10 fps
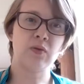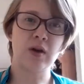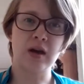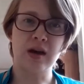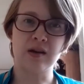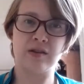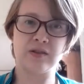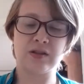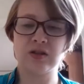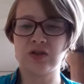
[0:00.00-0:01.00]

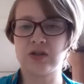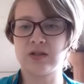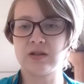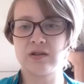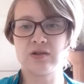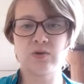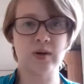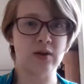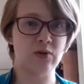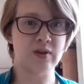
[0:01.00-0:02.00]
and just doing
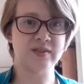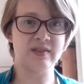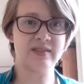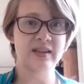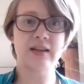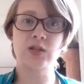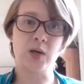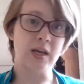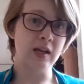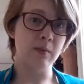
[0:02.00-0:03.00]
other things instead, so I
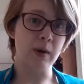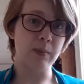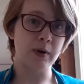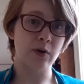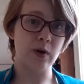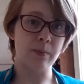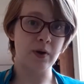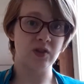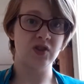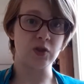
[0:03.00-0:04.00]
heated my butter up
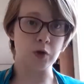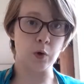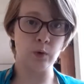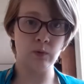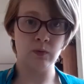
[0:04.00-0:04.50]
on the stove.